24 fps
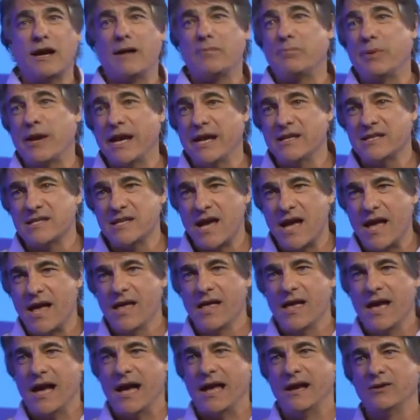
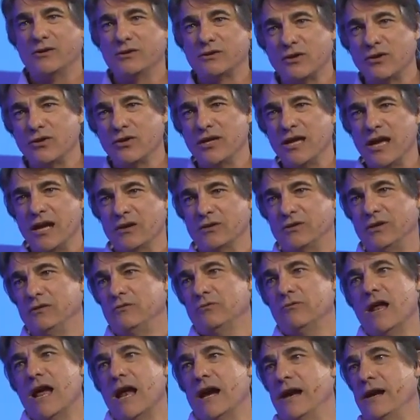Imagine the director
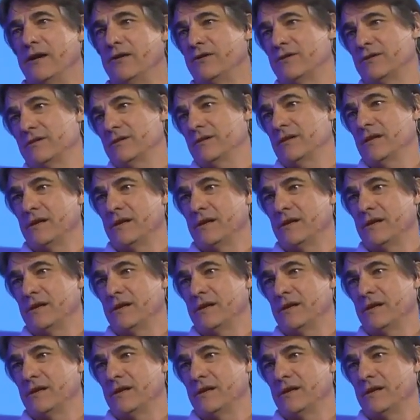of DARPA